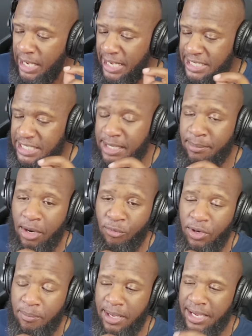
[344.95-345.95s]
I need to get my
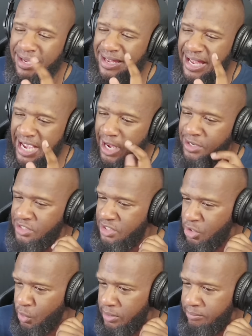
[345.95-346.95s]
ring back. How does he
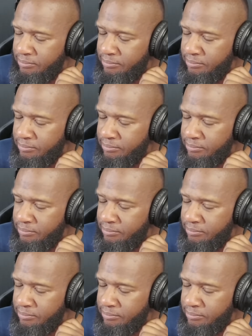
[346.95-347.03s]
do it?